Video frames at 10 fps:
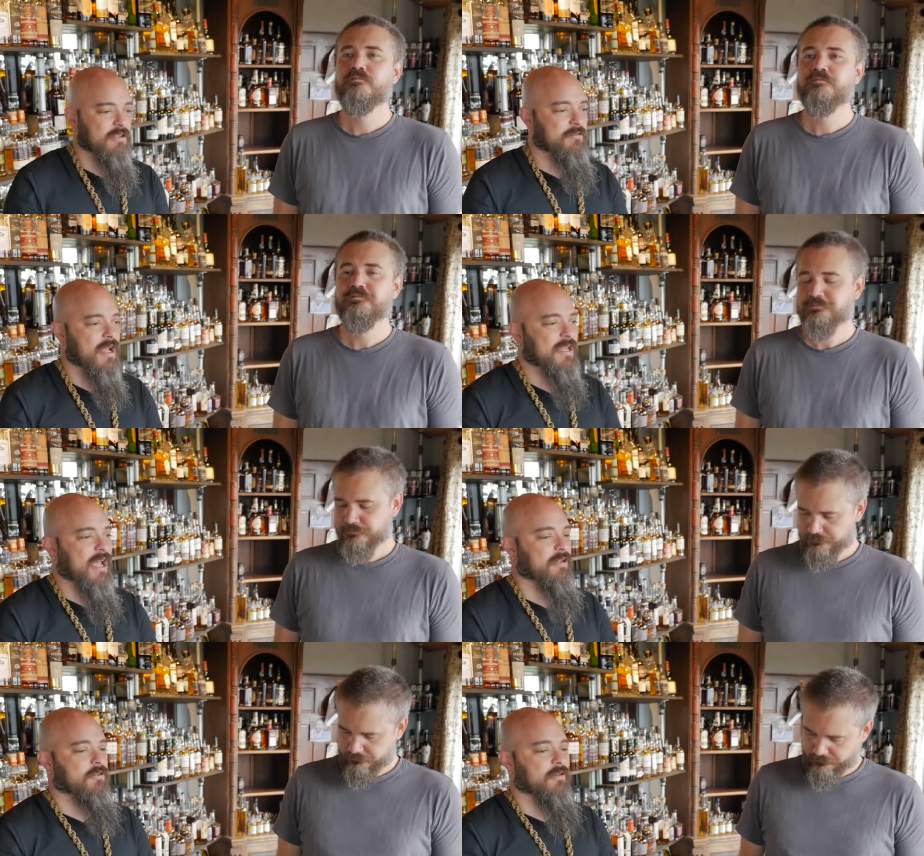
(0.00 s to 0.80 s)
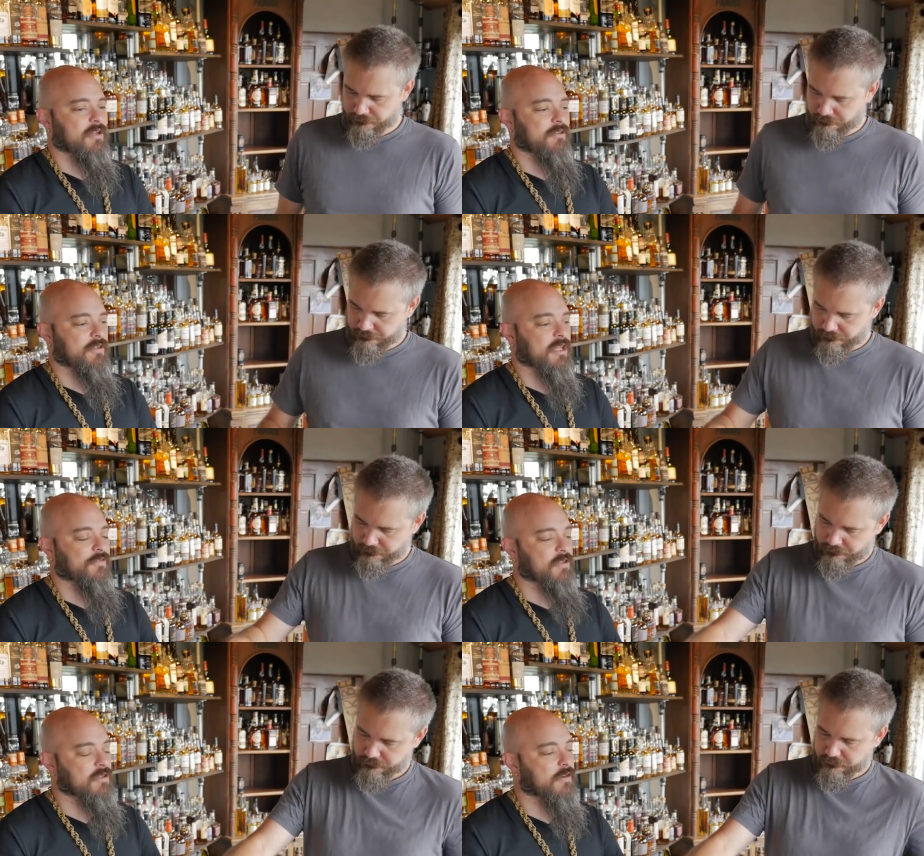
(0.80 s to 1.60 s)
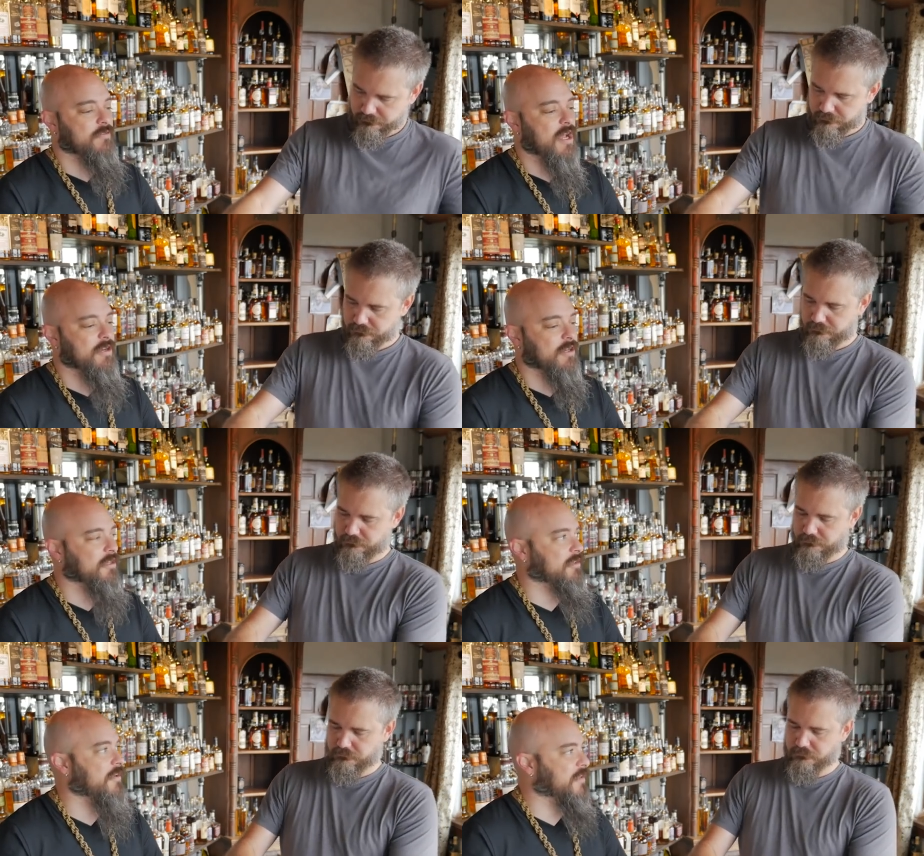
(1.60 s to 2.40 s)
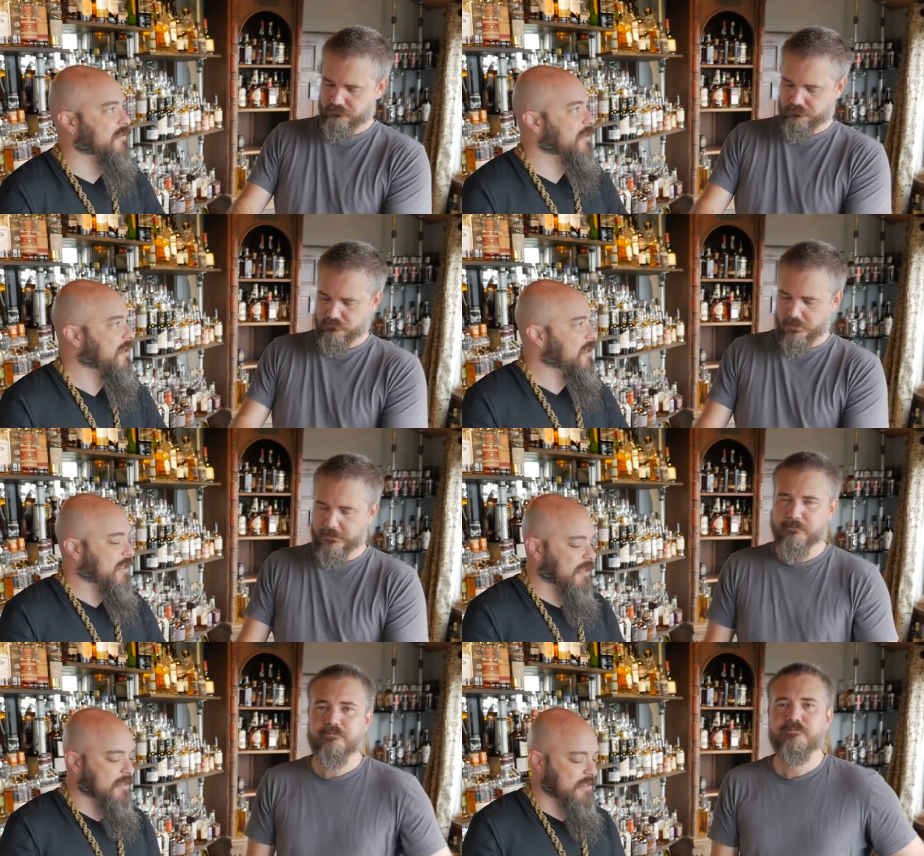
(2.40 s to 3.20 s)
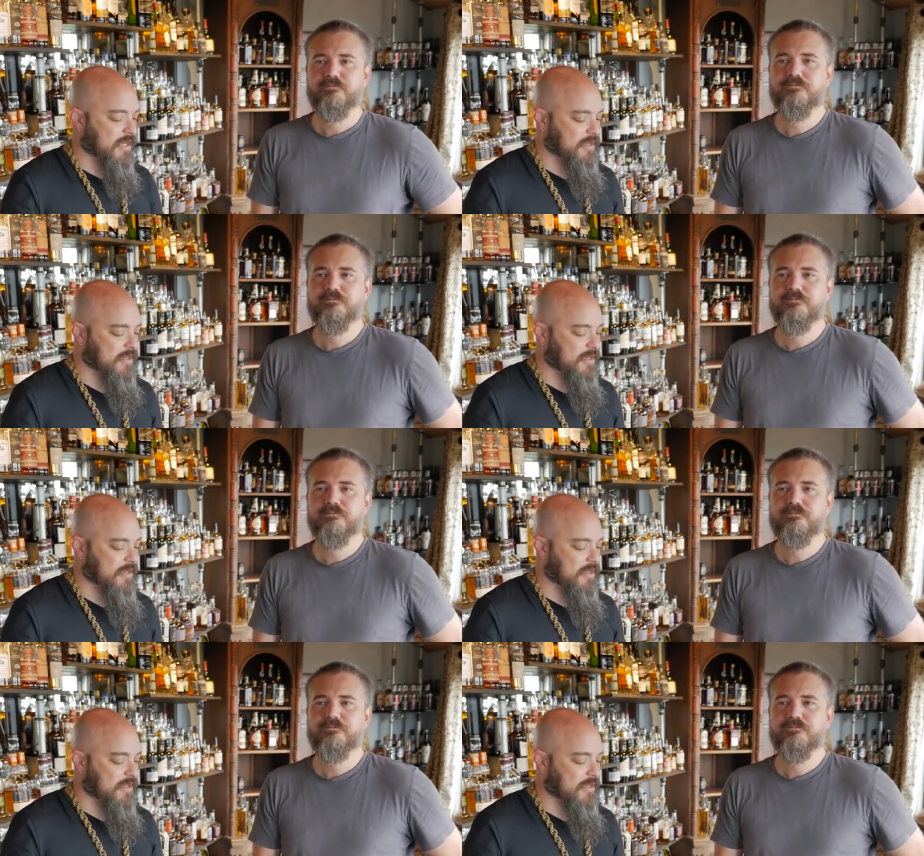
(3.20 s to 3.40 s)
Speaker 1: the rye category as like if you love rye you're gonna love it. Right. It is a